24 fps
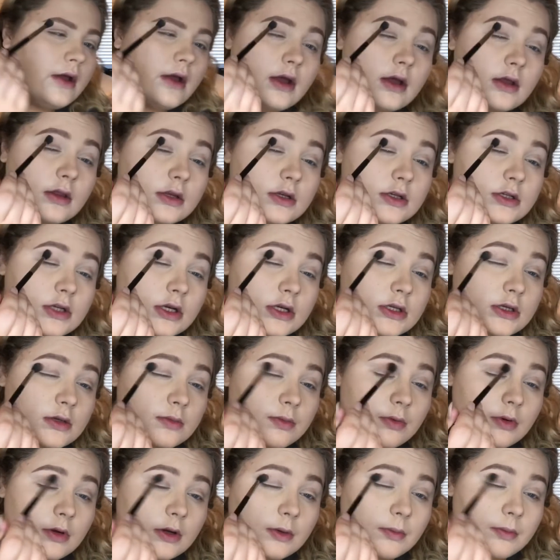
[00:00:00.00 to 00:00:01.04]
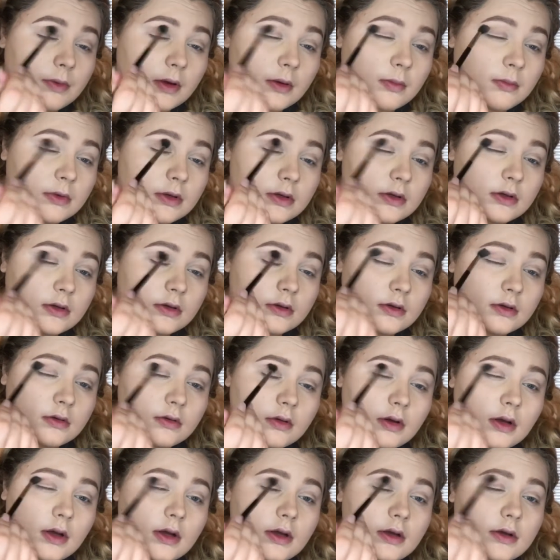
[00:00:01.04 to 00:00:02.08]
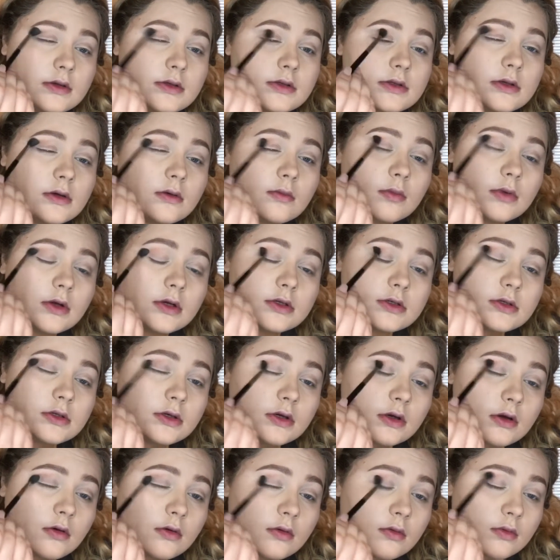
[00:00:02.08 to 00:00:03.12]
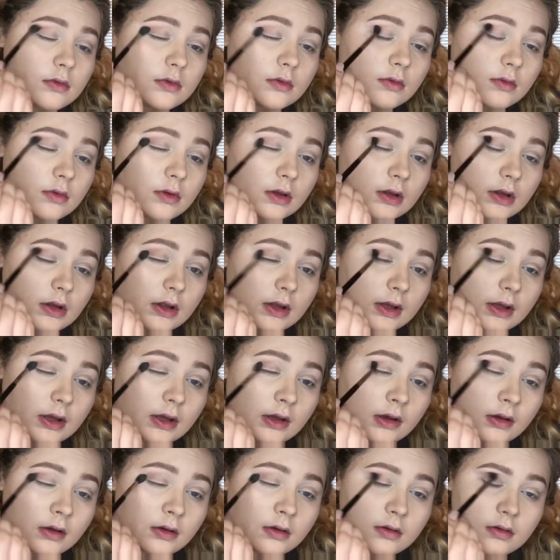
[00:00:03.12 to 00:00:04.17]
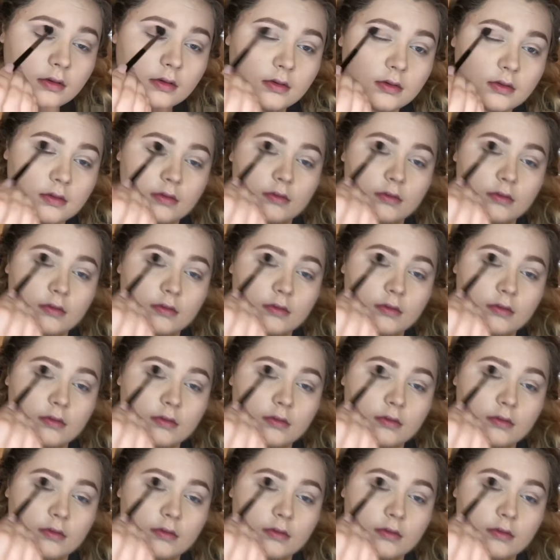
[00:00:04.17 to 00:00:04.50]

And these shades are pretty pigmented too, guys, so make sure to go in with a really light hand.